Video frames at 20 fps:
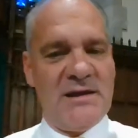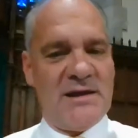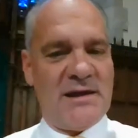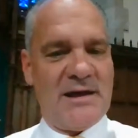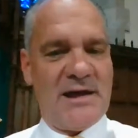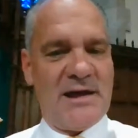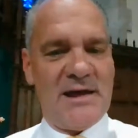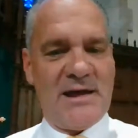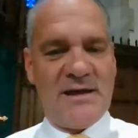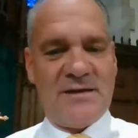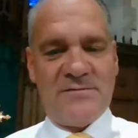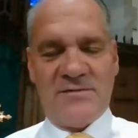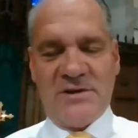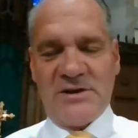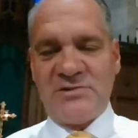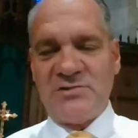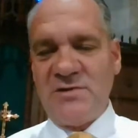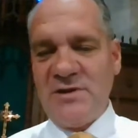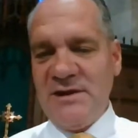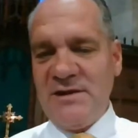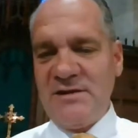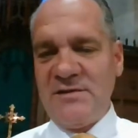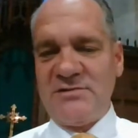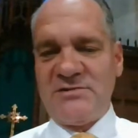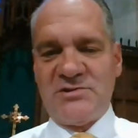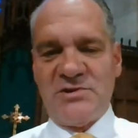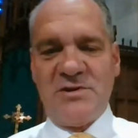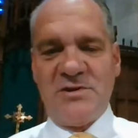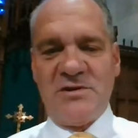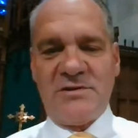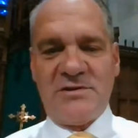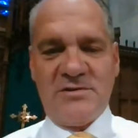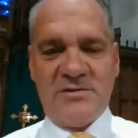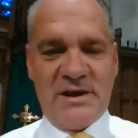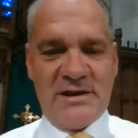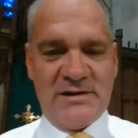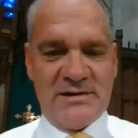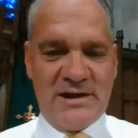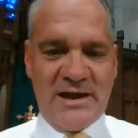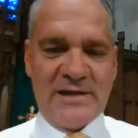Victor and Edith Turner, the
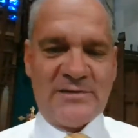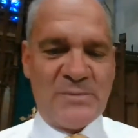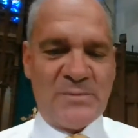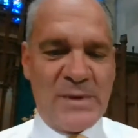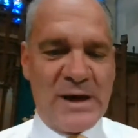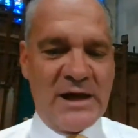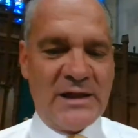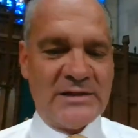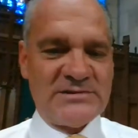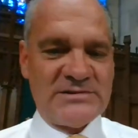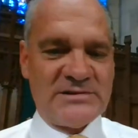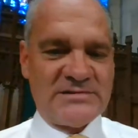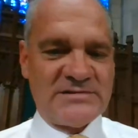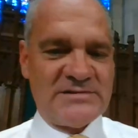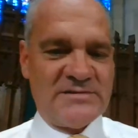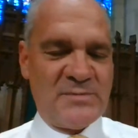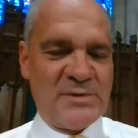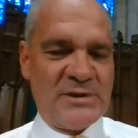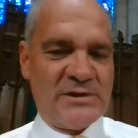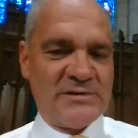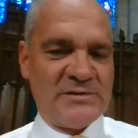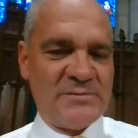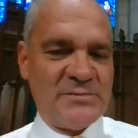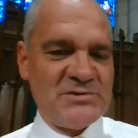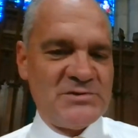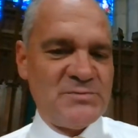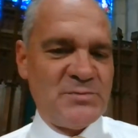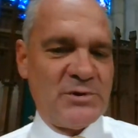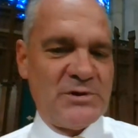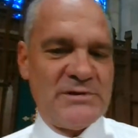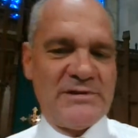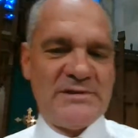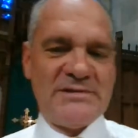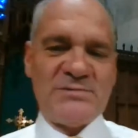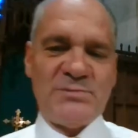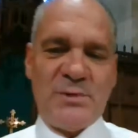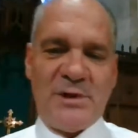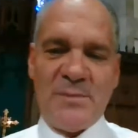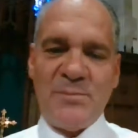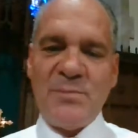great anthropologist of pilgrimage, put it
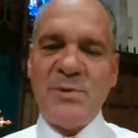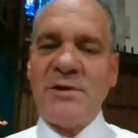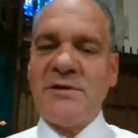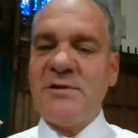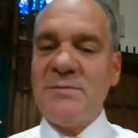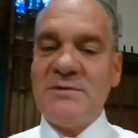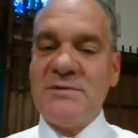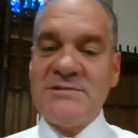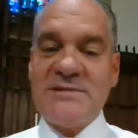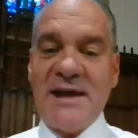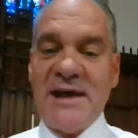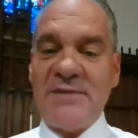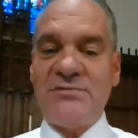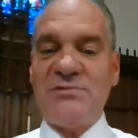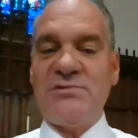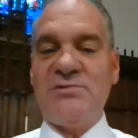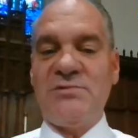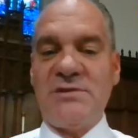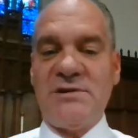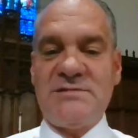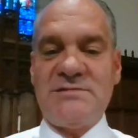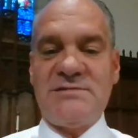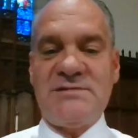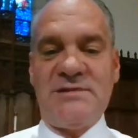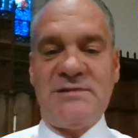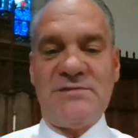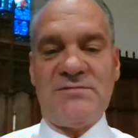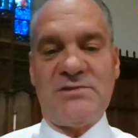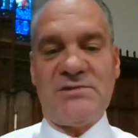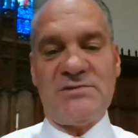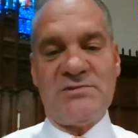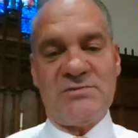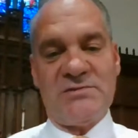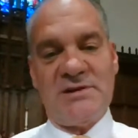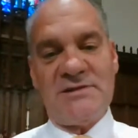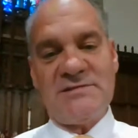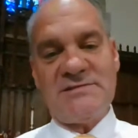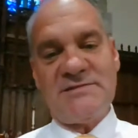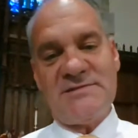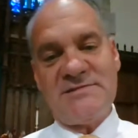this way: a pilgrim is half tourist if a
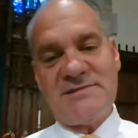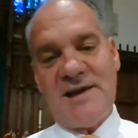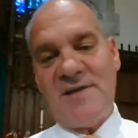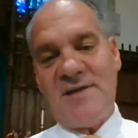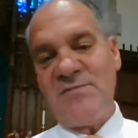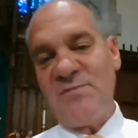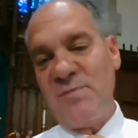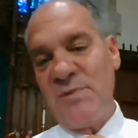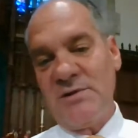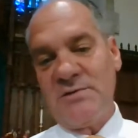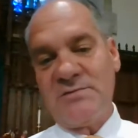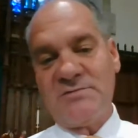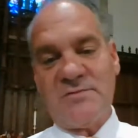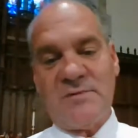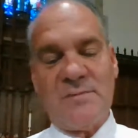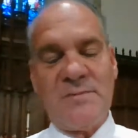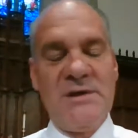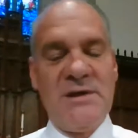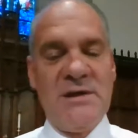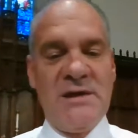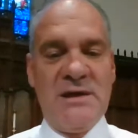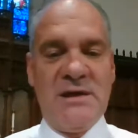tourist is half pilgrim.